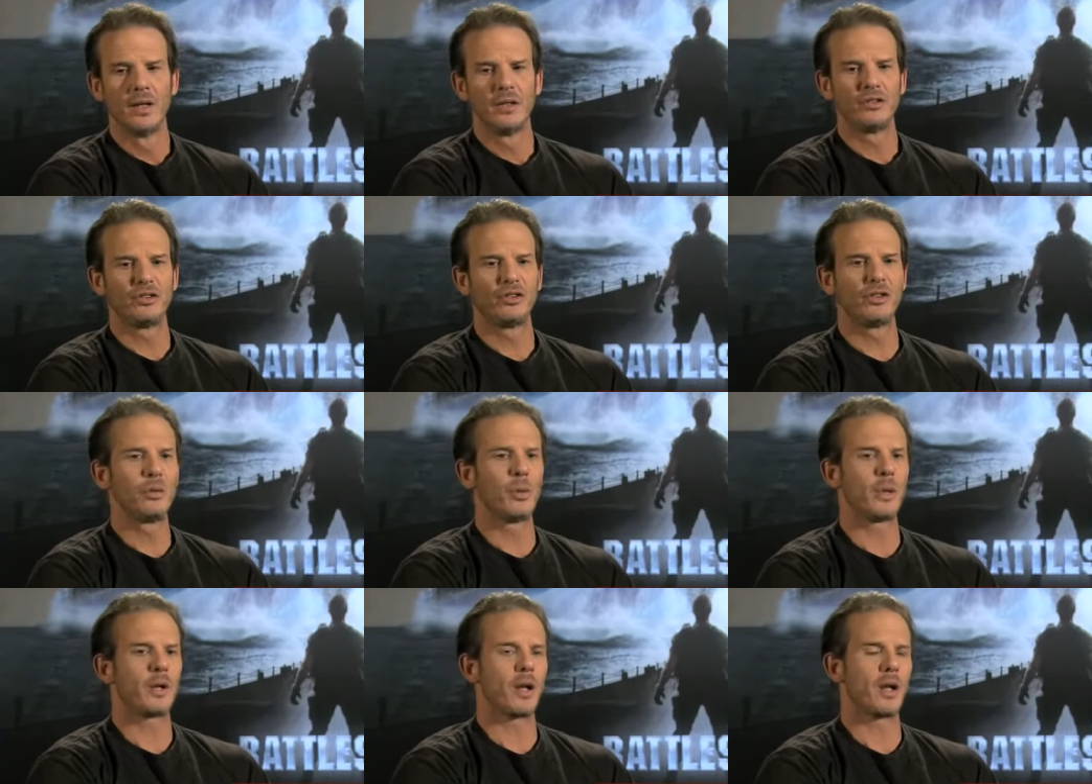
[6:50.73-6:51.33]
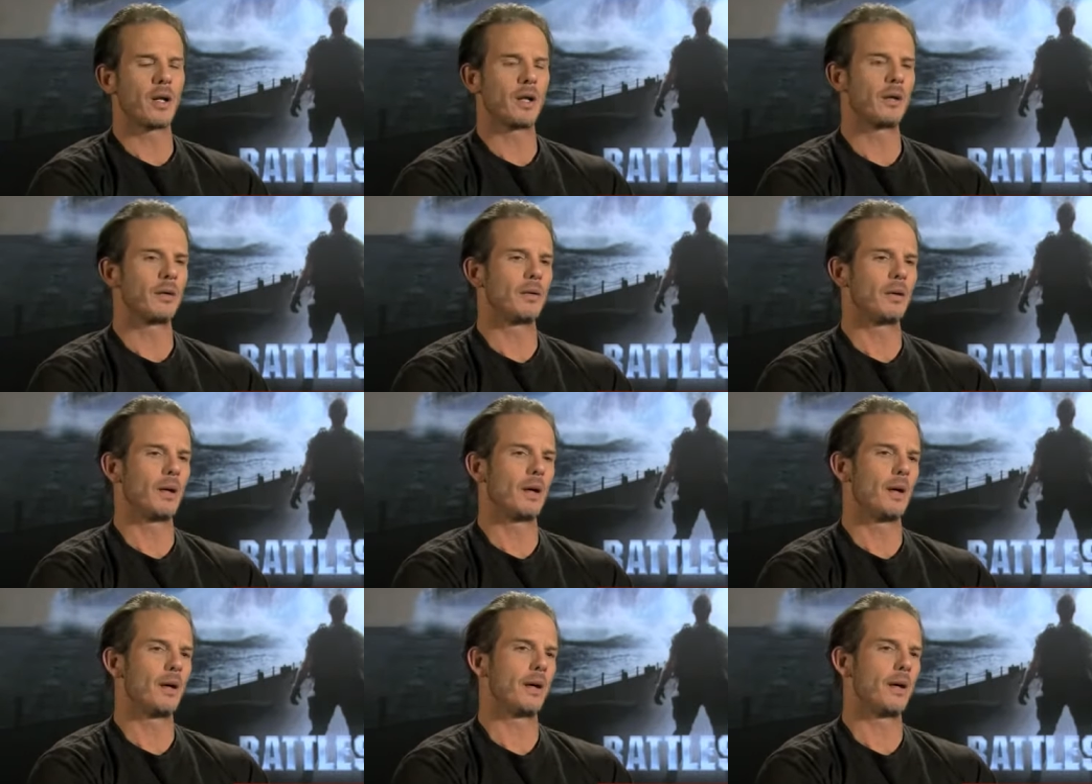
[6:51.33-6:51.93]
she went on
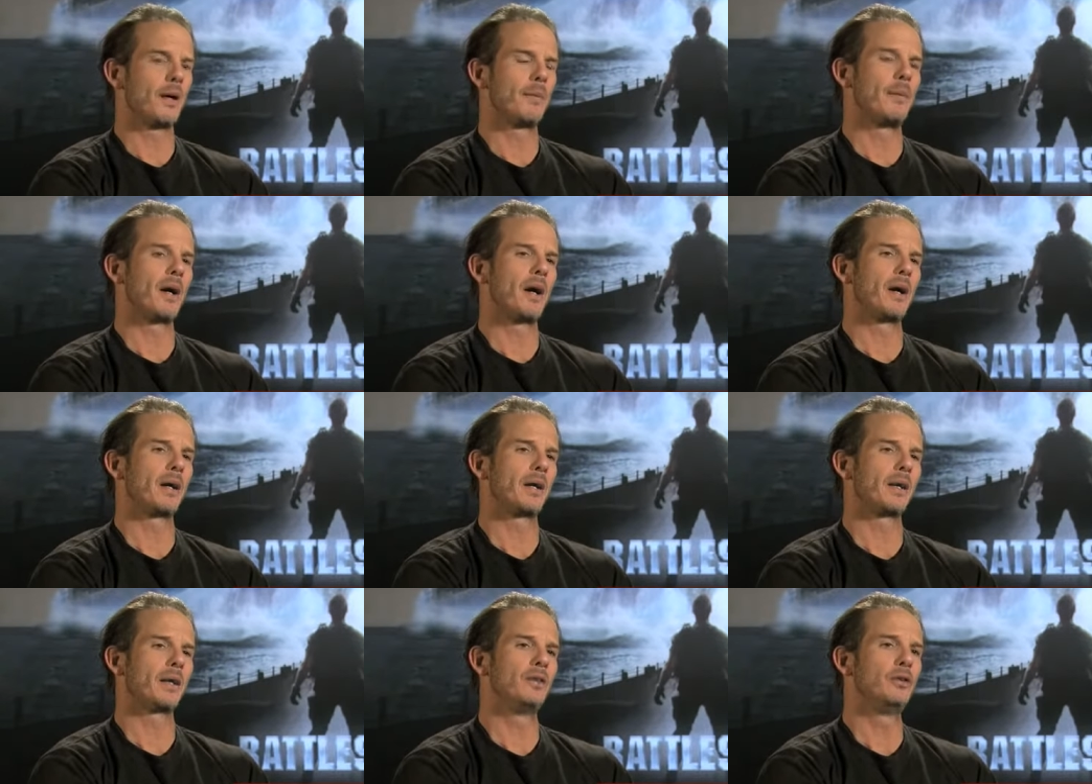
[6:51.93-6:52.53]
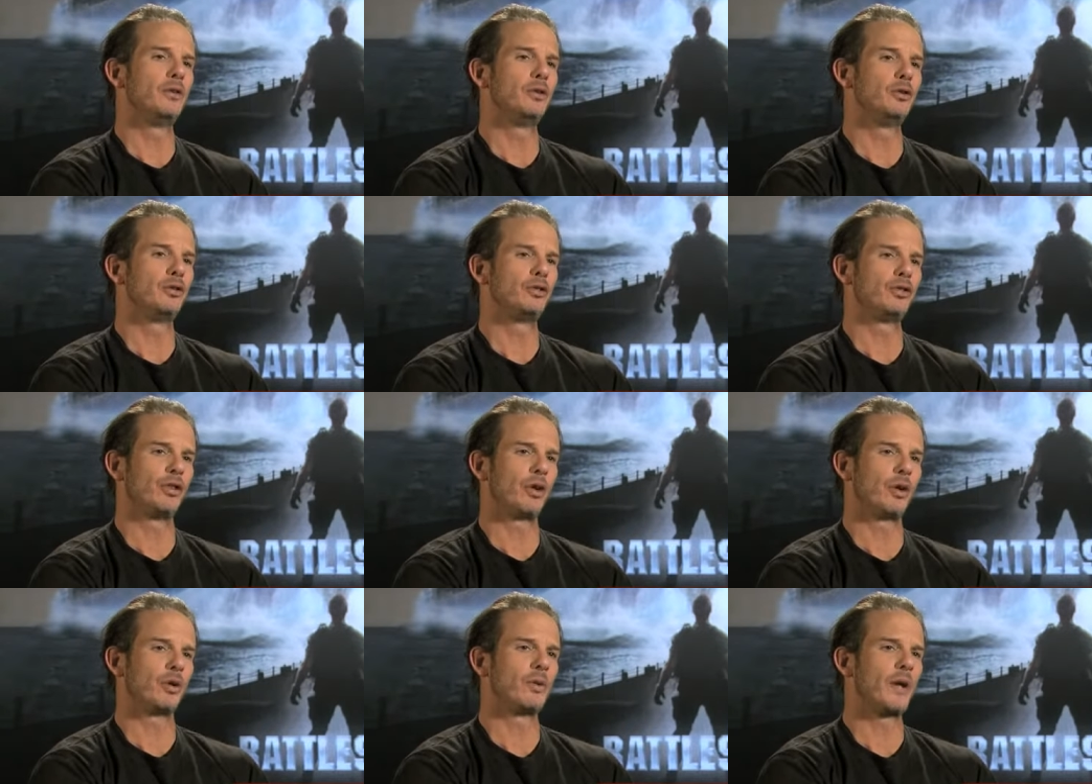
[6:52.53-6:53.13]
an American news
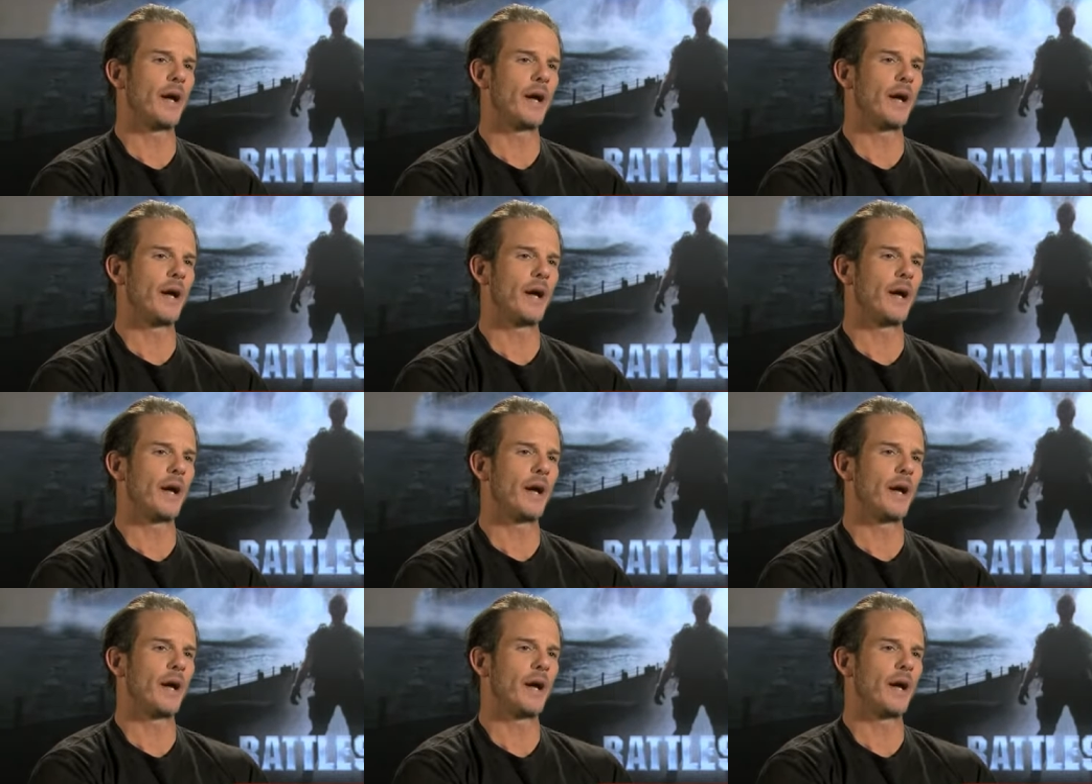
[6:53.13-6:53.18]
show,